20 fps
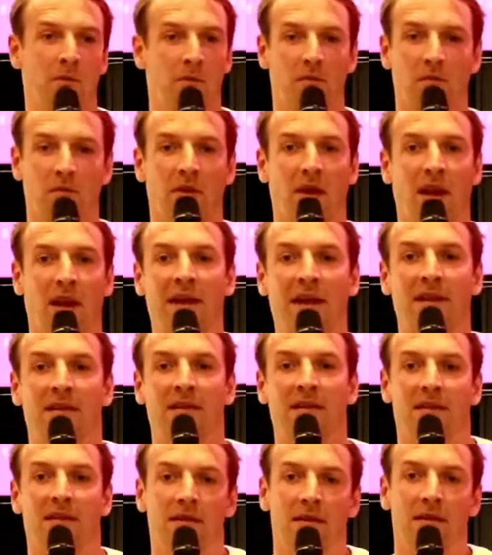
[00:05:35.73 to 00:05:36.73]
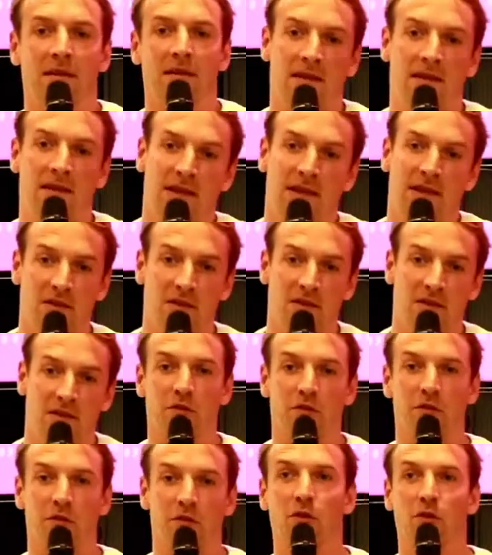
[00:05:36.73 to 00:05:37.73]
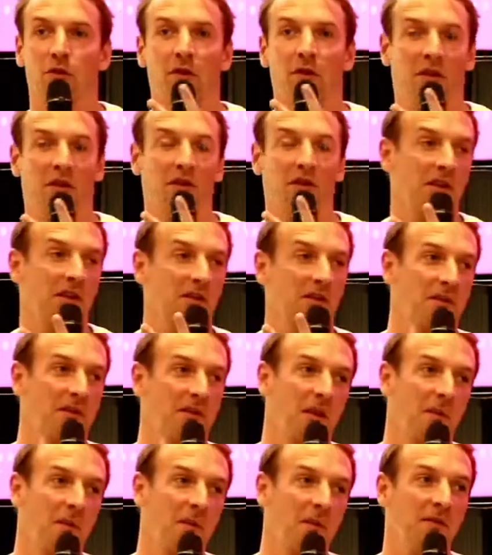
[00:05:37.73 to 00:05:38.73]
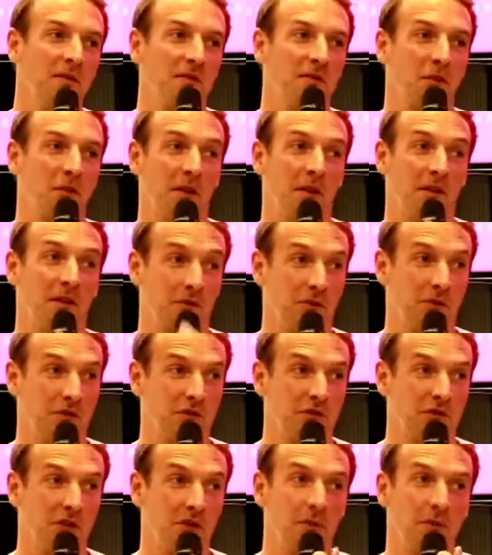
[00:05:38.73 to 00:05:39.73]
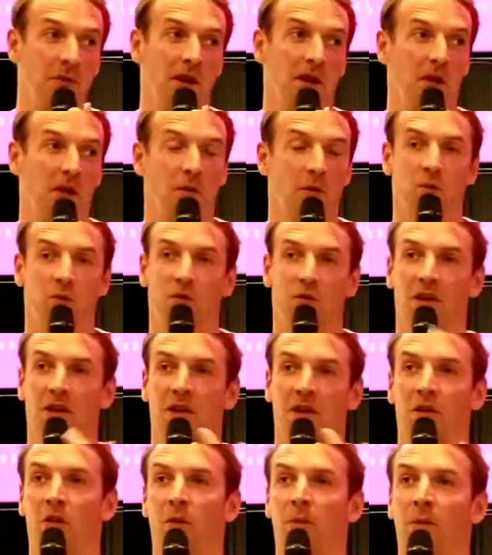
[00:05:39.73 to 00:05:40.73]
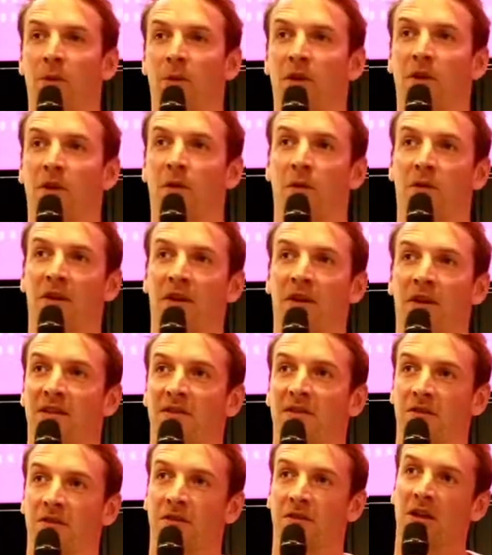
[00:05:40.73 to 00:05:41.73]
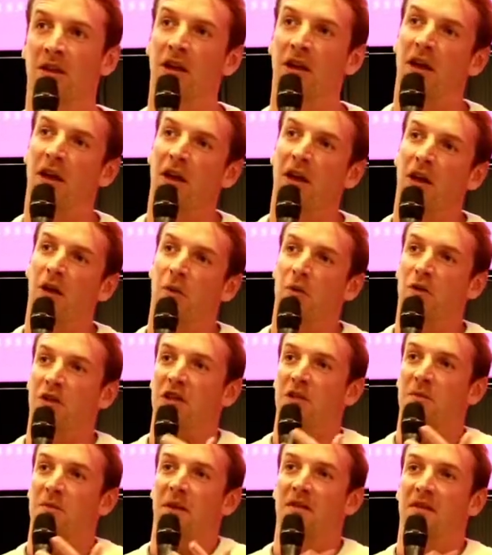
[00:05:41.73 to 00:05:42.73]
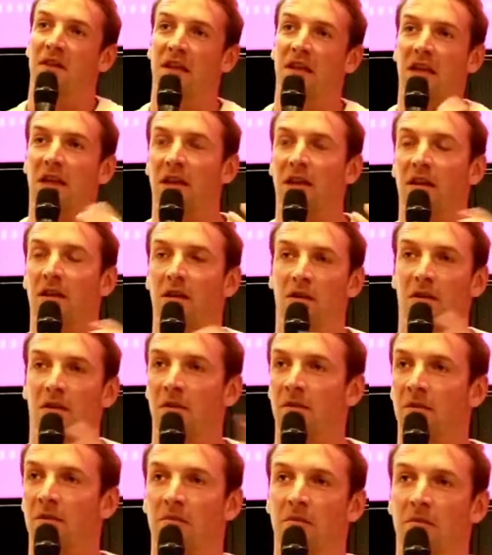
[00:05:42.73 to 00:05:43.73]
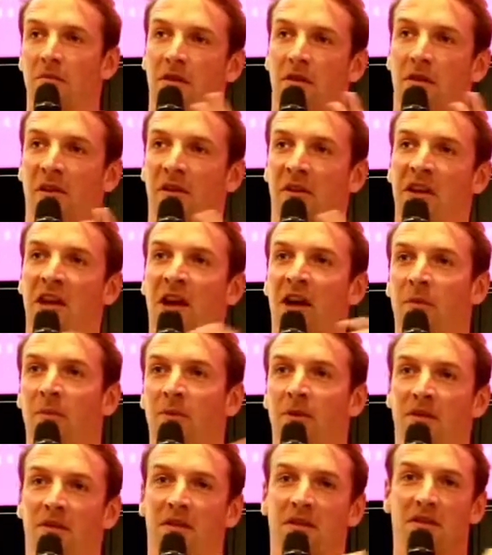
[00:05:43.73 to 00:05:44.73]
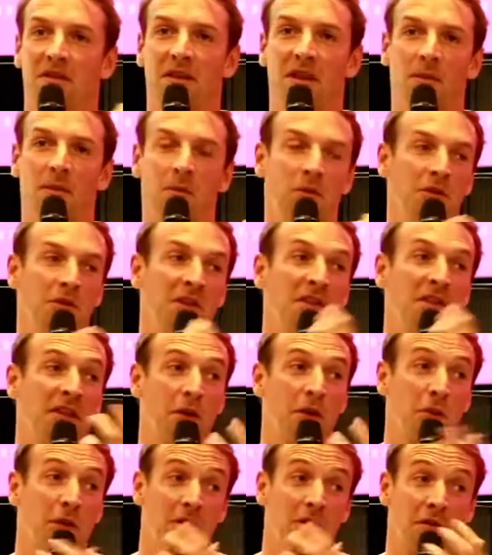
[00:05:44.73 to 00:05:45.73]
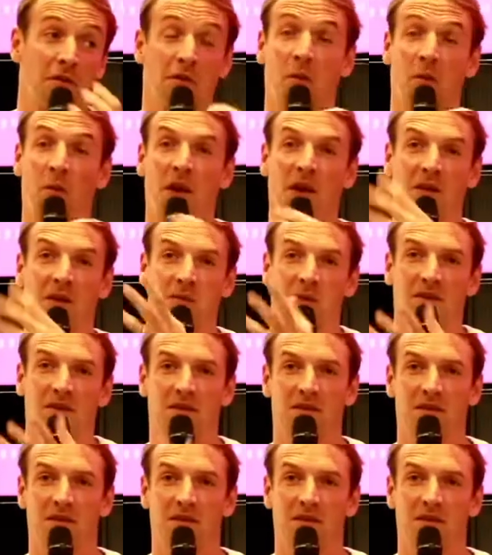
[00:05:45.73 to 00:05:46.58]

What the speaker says: I discovered 2 things at the same time. For my first job, I was working in a company called NetEven, which is basically an ERP system, an integrator for marketplaces.